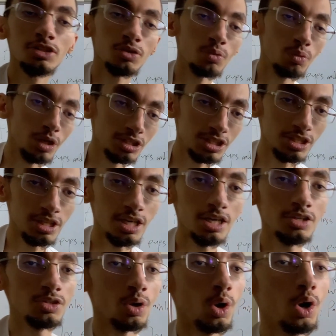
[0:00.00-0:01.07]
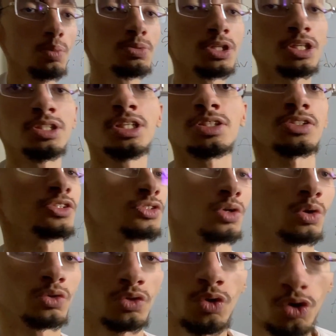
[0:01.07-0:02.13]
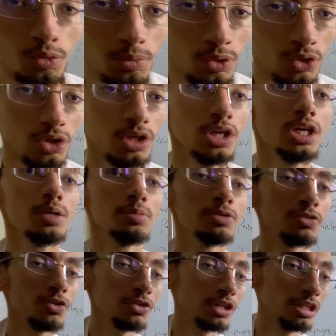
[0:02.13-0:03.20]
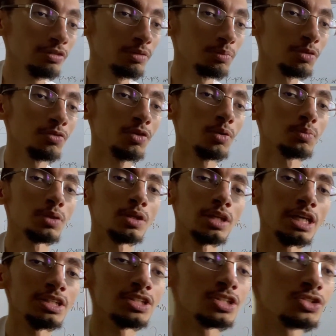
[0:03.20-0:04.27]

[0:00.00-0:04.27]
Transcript: your retina, your optic disc is all normal before they even perform the LASIK